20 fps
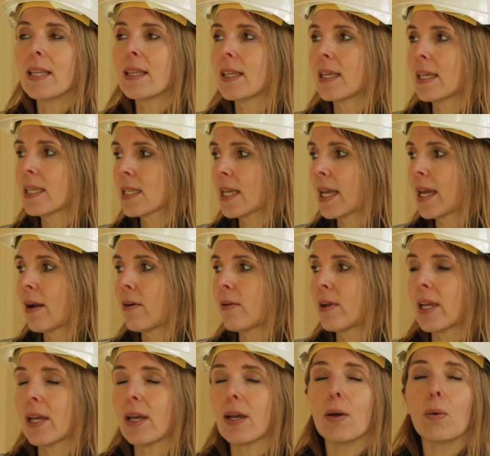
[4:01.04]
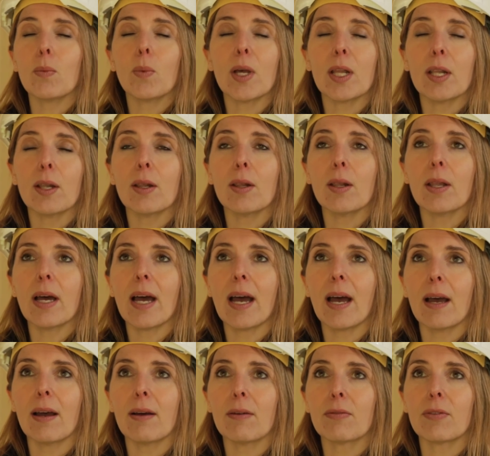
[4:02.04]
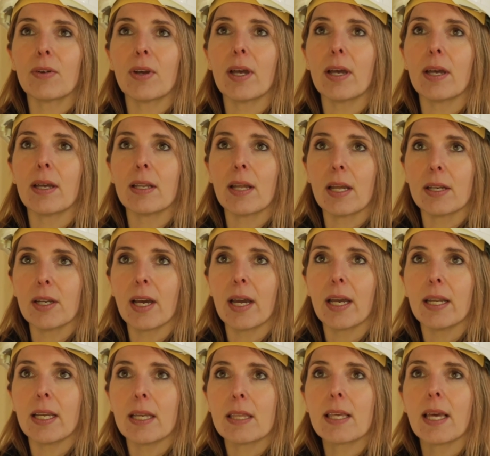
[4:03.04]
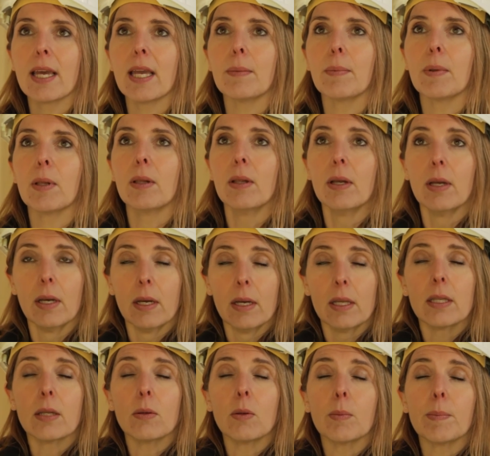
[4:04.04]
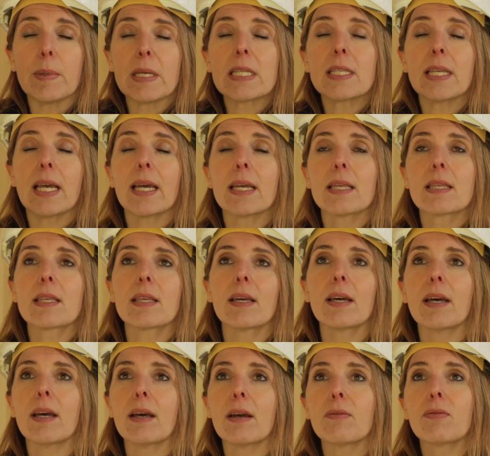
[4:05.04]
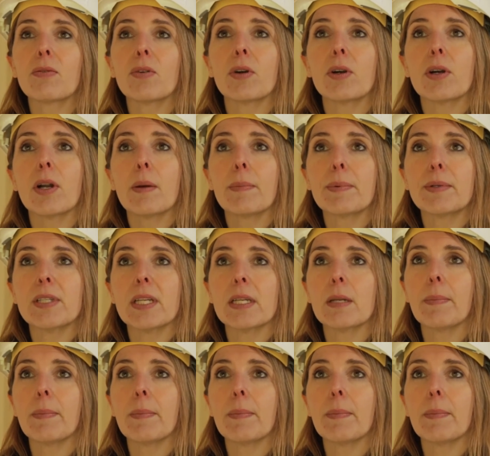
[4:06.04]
this area will have a dining table that will be set for a dinner